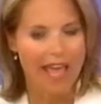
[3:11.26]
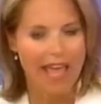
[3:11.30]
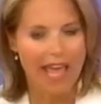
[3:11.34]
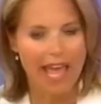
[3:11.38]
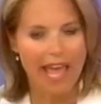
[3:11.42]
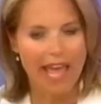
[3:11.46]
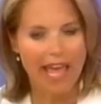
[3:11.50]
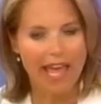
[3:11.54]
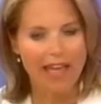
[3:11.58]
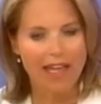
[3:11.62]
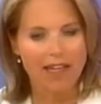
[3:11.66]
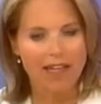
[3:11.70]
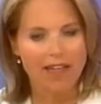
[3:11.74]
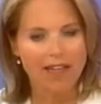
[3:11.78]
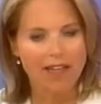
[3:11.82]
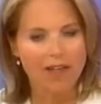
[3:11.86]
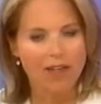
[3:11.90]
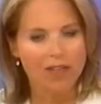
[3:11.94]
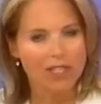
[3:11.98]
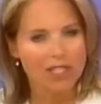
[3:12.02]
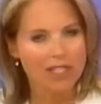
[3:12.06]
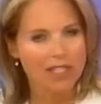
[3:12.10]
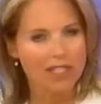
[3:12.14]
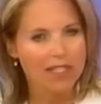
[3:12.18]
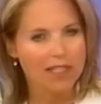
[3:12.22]
And
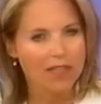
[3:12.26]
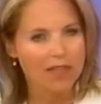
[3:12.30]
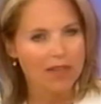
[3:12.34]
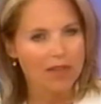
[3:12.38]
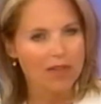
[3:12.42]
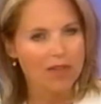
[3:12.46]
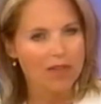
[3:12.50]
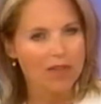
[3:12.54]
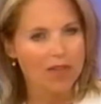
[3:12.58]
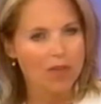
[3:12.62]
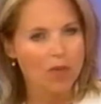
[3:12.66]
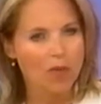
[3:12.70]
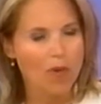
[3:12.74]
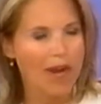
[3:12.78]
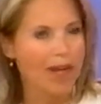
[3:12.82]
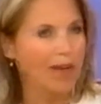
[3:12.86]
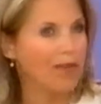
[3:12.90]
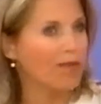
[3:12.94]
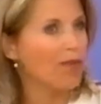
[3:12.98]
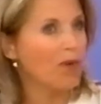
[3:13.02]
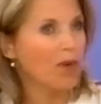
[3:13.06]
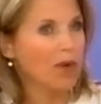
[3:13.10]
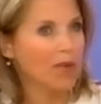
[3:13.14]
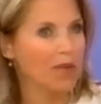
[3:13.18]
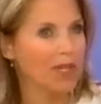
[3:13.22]
they're still quite
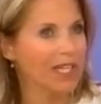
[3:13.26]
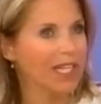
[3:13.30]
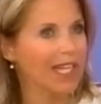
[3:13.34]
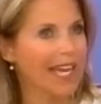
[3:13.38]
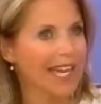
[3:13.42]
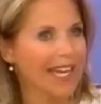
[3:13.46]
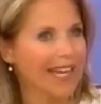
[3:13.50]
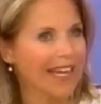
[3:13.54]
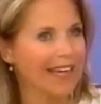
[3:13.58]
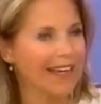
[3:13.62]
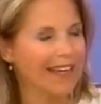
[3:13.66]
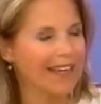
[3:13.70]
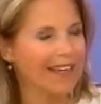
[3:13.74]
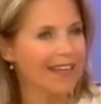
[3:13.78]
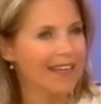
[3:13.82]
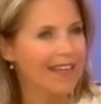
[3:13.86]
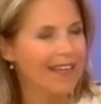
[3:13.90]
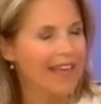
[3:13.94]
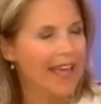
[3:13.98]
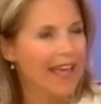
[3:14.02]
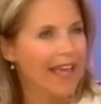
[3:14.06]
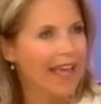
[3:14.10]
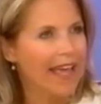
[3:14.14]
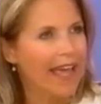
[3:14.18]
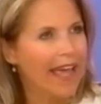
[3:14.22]
formulaic.
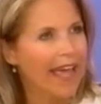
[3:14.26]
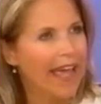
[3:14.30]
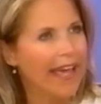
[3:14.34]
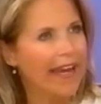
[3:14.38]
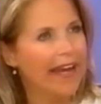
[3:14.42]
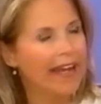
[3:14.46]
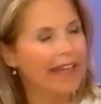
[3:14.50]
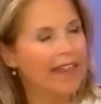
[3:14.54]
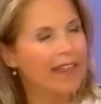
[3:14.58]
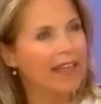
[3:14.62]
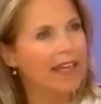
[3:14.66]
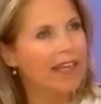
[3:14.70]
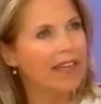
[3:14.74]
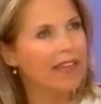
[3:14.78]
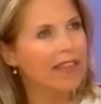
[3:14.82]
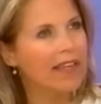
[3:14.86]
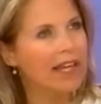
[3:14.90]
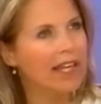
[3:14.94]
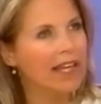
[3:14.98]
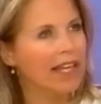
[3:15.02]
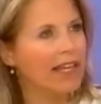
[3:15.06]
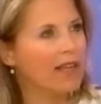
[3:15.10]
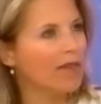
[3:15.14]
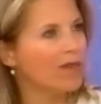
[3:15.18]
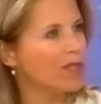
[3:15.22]
And I think
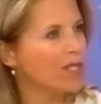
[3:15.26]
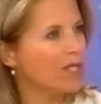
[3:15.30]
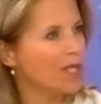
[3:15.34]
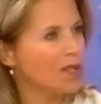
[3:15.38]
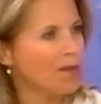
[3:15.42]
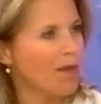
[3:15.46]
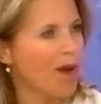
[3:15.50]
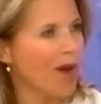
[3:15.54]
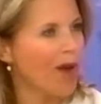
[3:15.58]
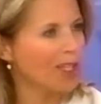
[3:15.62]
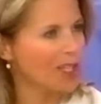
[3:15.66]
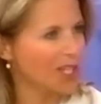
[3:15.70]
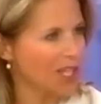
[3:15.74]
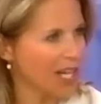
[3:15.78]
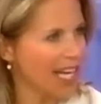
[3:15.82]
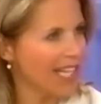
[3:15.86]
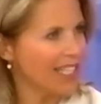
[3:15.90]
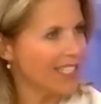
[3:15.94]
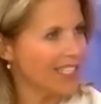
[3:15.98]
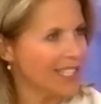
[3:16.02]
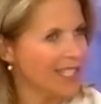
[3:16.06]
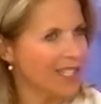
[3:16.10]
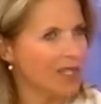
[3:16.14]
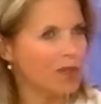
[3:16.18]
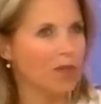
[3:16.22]
that even small
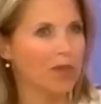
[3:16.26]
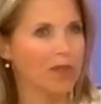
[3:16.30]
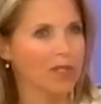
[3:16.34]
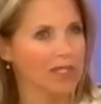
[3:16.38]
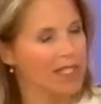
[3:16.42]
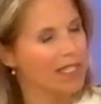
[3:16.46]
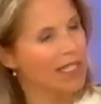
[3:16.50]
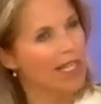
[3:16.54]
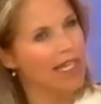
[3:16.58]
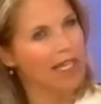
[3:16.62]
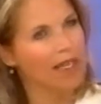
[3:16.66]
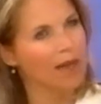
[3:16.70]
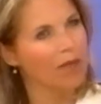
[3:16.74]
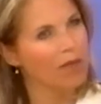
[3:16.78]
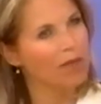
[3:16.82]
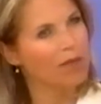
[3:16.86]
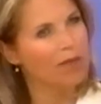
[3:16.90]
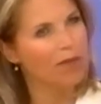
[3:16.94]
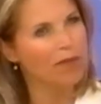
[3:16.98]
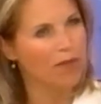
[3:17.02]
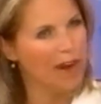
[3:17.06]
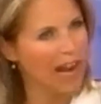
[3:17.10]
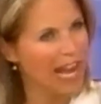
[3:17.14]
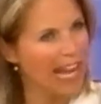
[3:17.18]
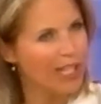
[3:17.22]
changes will seem
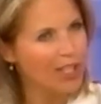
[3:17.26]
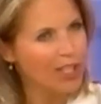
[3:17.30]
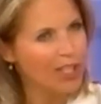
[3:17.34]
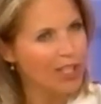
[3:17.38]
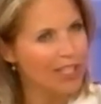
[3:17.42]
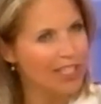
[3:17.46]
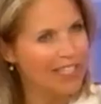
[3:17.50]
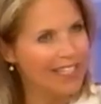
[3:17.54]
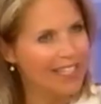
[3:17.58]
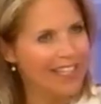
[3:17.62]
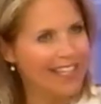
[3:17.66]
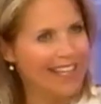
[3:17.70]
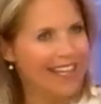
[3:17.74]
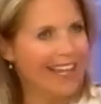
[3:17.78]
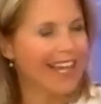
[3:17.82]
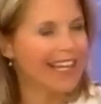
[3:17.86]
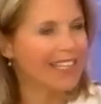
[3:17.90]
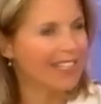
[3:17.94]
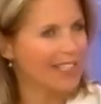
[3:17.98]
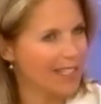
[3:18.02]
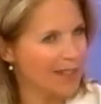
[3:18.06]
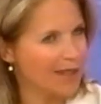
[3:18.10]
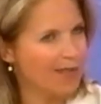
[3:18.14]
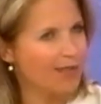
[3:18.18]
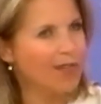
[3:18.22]
fresh
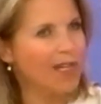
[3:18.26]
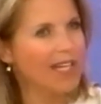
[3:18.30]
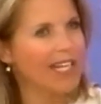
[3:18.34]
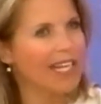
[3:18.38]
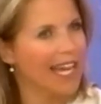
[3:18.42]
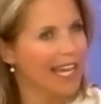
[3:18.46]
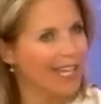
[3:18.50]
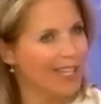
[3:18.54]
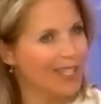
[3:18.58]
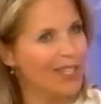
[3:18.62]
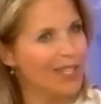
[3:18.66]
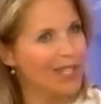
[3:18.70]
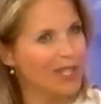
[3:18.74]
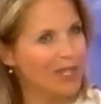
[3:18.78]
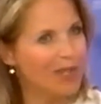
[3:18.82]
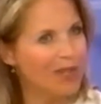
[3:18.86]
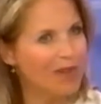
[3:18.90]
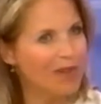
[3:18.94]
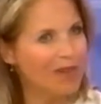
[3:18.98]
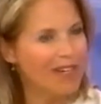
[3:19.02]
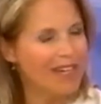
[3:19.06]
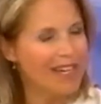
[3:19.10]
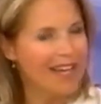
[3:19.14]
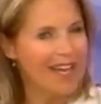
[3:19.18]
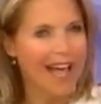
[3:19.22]
and different and
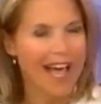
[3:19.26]
new.